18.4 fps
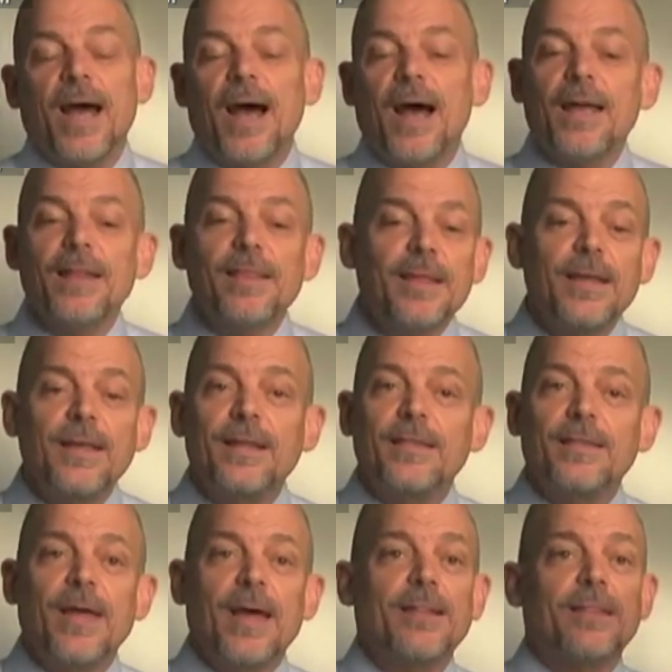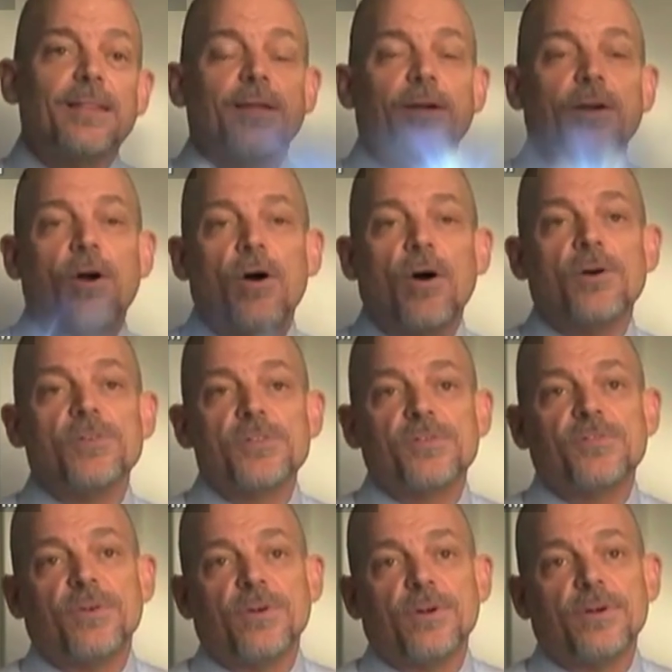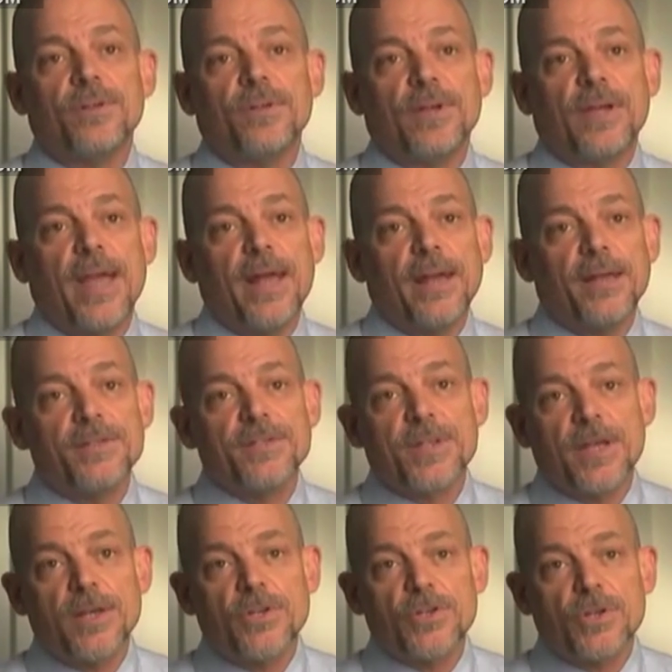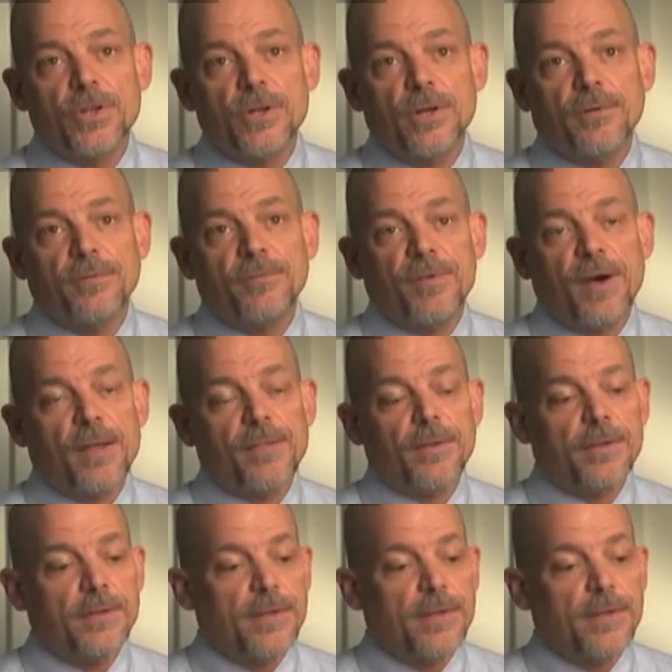I think that the cause for the canonization of Father